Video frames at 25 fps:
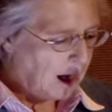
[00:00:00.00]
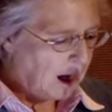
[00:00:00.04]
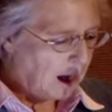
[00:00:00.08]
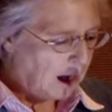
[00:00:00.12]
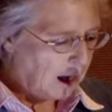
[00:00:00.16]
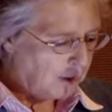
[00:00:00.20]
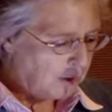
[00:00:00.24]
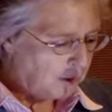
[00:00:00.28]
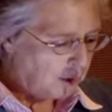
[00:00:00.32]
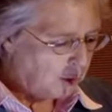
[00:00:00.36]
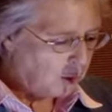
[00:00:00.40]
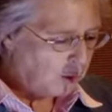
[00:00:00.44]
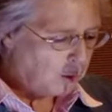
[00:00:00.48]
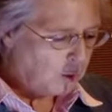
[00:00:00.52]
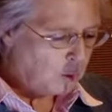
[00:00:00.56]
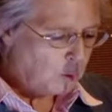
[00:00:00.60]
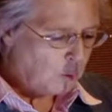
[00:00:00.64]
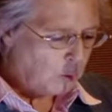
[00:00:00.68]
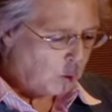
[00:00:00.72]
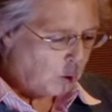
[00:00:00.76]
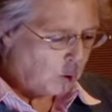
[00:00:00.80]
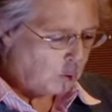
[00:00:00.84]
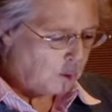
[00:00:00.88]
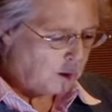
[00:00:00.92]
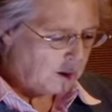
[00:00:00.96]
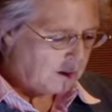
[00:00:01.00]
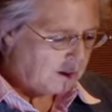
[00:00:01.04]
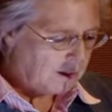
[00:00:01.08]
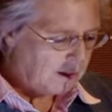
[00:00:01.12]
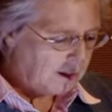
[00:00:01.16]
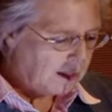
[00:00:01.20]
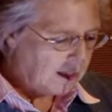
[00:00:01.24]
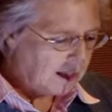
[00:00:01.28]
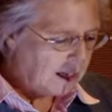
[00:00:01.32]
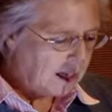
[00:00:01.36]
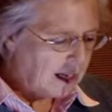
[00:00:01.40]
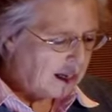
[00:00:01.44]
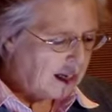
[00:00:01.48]
After the war was
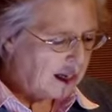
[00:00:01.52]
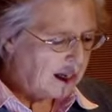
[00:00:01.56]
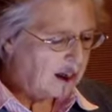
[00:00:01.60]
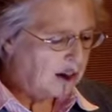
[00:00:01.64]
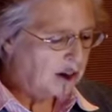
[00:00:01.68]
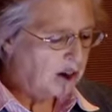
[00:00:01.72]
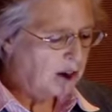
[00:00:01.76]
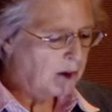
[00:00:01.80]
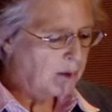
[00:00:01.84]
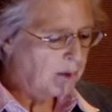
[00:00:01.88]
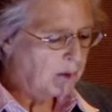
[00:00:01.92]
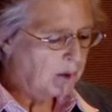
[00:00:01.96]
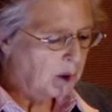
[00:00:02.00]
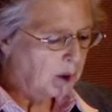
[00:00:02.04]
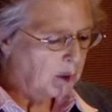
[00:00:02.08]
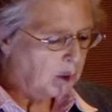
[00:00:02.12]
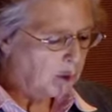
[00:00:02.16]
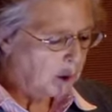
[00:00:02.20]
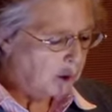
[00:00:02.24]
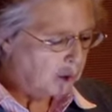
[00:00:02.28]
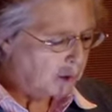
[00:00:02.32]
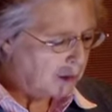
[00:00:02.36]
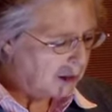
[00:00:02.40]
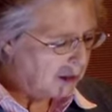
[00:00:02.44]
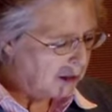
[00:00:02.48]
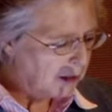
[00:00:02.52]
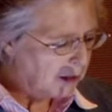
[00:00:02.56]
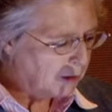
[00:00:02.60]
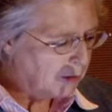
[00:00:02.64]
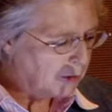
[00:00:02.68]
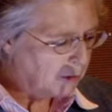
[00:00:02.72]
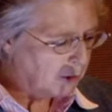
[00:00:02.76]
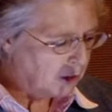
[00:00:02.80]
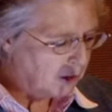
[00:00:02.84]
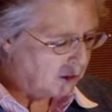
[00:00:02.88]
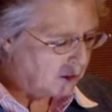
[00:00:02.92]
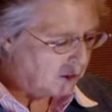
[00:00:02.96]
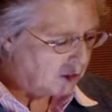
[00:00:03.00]
declared, worrying
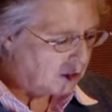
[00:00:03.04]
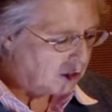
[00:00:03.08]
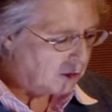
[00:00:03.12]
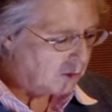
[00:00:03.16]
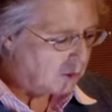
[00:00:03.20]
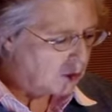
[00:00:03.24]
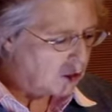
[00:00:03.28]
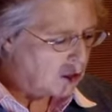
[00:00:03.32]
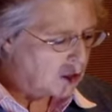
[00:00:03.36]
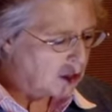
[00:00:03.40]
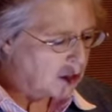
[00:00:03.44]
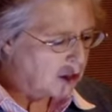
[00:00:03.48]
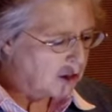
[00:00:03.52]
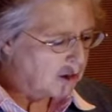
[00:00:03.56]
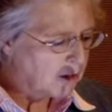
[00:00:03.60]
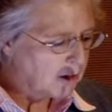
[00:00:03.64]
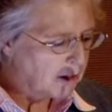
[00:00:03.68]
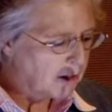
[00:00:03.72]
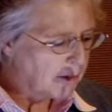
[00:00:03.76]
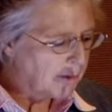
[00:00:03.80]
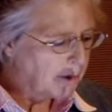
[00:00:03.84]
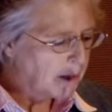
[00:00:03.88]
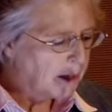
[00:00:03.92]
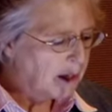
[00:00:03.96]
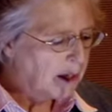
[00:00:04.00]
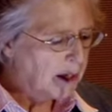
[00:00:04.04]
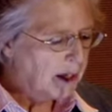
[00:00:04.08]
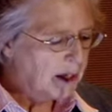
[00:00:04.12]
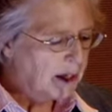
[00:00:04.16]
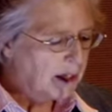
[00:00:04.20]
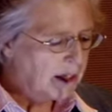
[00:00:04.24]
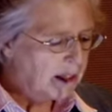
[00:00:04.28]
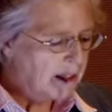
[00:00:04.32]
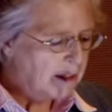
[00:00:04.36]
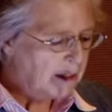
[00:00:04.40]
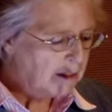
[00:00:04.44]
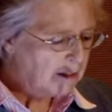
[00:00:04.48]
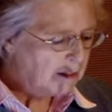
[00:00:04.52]
for his sculptures,
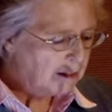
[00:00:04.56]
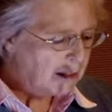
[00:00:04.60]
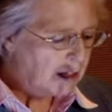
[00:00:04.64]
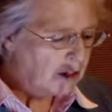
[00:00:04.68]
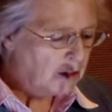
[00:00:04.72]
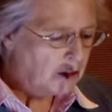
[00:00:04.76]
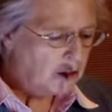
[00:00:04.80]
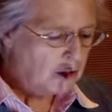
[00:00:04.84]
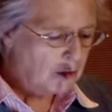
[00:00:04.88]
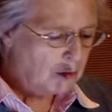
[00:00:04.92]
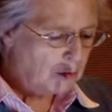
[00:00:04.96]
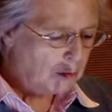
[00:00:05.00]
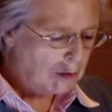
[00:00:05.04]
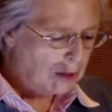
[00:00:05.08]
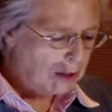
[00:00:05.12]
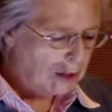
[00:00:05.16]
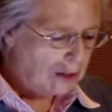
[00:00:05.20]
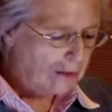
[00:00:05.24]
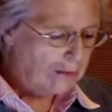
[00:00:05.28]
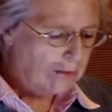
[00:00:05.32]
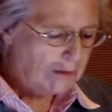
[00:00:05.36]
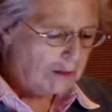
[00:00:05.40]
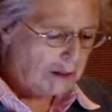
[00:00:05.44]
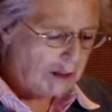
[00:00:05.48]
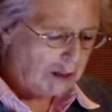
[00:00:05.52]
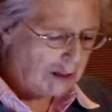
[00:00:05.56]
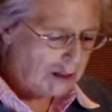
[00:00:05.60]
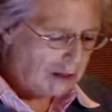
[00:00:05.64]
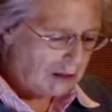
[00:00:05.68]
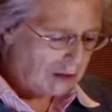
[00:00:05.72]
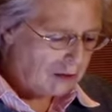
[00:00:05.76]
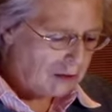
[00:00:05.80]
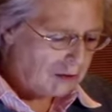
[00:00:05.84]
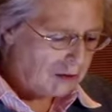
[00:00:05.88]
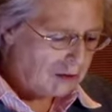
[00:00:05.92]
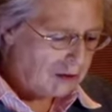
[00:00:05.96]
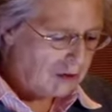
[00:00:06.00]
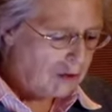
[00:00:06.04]
he decided to give
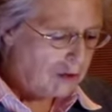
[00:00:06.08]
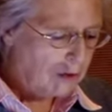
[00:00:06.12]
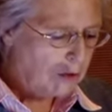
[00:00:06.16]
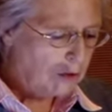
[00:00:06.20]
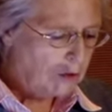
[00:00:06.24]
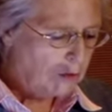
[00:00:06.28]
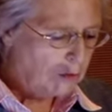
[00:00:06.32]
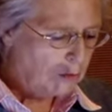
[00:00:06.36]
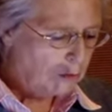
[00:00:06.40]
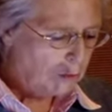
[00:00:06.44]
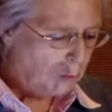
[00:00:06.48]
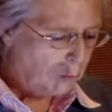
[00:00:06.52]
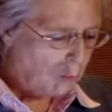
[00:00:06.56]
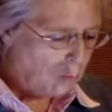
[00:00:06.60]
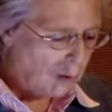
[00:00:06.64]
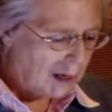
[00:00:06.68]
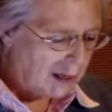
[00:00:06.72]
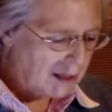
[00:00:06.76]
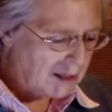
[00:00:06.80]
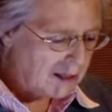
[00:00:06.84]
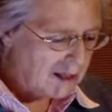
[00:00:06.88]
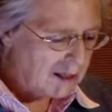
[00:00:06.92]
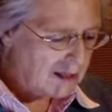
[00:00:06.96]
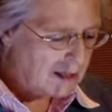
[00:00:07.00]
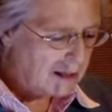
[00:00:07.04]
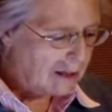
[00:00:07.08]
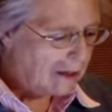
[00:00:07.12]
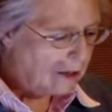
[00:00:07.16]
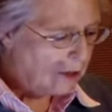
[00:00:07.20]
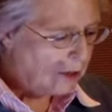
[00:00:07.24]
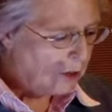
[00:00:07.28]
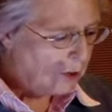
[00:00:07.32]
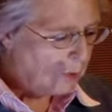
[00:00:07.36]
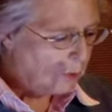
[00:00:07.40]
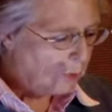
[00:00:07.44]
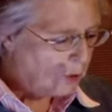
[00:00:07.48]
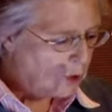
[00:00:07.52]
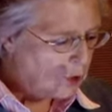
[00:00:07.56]
England the ones
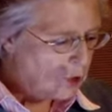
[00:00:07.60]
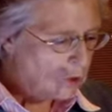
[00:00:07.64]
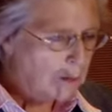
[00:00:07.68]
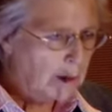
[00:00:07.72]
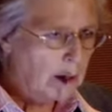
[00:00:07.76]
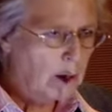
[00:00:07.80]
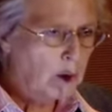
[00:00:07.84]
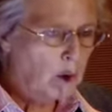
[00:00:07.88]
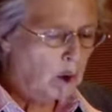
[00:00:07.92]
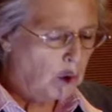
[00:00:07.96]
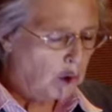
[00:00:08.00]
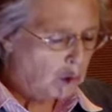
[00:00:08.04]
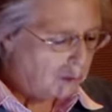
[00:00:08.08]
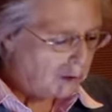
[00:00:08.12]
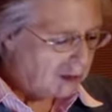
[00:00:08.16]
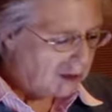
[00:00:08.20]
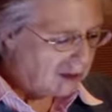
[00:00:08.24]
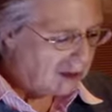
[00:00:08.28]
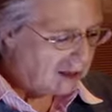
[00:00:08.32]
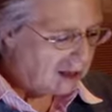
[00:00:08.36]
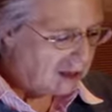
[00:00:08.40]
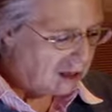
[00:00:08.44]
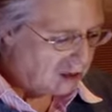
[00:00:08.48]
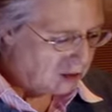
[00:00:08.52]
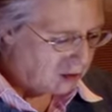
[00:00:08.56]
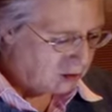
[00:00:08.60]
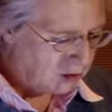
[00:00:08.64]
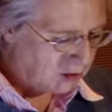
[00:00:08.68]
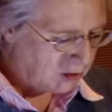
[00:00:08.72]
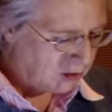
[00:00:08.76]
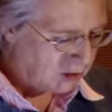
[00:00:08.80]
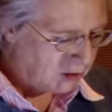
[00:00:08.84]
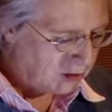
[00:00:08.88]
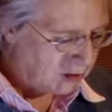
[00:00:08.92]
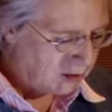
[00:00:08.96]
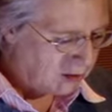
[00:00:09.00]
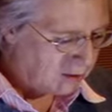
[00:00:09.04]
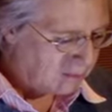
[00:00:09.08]
which were already in
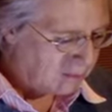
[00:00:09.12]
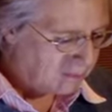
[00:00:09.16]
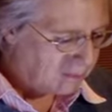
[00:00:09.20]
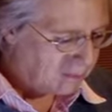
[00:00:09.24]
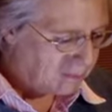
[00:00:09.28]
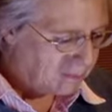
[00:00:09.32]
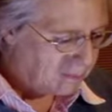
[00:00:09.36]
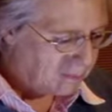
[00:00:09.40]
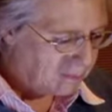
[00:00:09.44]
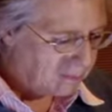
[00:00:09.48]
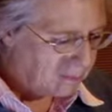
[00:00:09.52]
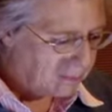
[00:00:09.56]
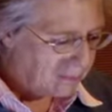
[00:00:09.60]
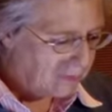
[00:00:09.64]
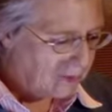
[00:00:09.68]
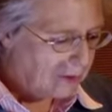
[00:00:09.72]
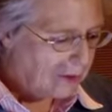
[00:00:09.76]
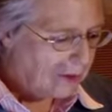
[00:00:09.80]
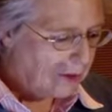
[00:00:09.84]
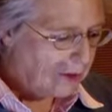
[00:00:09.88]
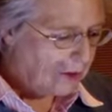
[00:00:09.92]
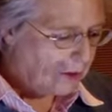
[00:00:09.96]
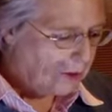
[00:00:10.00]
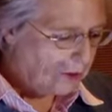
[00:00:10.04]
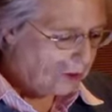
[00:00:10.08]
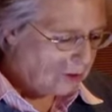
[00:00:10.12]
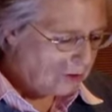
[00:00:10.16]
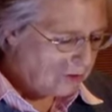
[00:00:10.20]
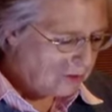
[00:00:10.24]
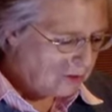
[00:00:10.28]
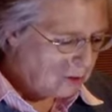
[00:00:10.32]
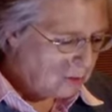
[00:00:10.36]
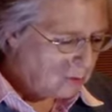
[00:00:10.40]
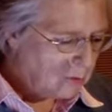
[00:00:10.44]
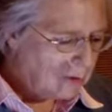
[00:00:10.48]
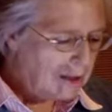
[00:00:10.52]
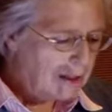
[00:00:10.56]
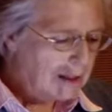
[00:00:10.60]
London.
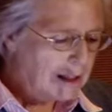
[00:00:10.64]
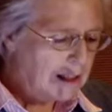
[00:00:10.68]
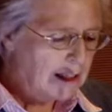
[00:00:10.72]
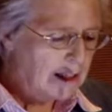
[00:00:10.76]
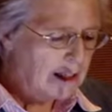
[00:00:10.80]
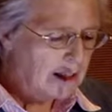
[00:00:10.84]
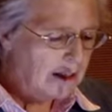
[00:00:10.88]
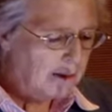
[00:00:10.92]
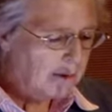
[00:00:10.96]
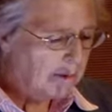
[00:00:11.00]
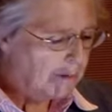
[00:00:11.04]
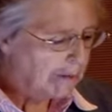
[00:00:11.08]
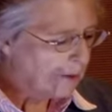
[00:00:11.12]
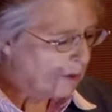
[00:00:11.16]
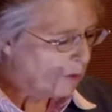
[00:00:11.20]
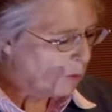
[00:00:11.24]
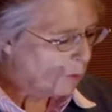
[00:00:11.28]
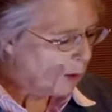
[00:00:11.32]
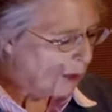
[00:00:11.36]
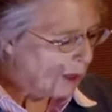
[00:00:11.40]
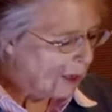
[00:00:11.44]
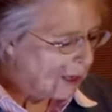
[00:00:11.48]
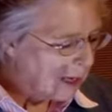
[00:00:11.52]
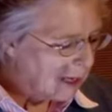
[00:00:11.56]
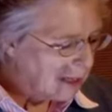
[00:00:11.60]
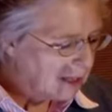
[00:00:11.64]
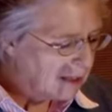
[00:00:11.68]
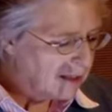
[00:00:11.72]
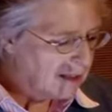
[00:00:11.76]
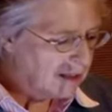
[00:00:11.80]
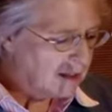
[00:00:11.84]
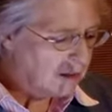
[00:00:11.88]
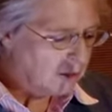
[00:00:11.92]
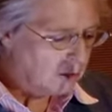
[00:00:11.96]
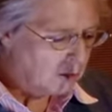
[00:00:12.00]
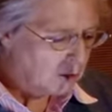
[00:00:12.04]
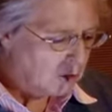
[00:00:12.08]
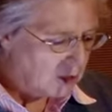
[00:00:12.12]
Consequently, they were
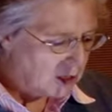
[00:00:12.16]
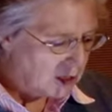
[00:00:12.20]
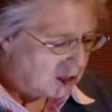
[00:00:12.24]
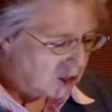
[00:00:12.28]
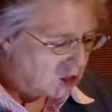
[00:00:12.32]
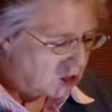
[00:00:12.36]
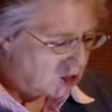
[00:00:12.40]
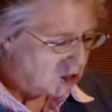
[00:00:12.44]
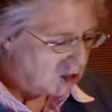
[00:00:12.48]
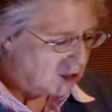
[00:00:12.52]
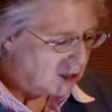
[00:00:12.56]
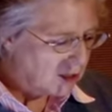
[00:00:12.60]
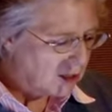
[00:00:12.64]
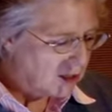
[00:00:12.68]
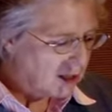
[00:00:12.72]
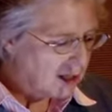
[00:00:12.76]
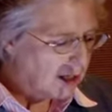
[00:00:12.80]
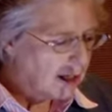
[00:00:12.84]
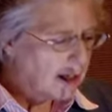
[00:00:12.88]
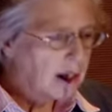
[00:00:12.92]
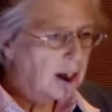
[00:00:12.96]
lacking the collection